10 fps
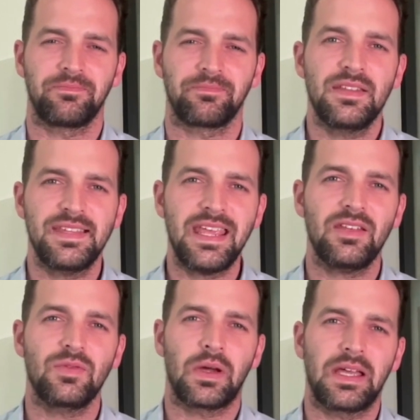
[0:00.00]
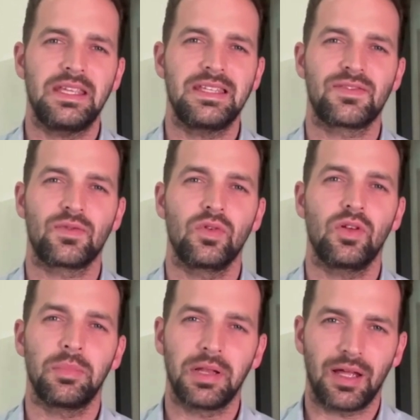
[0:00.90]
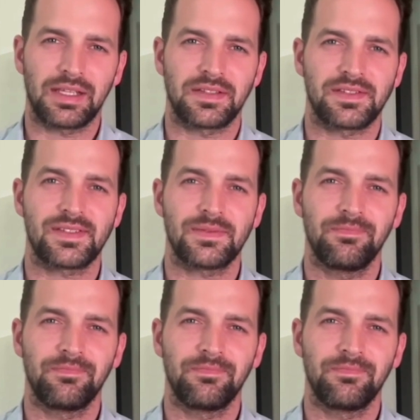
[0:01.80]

The second way is through compliance.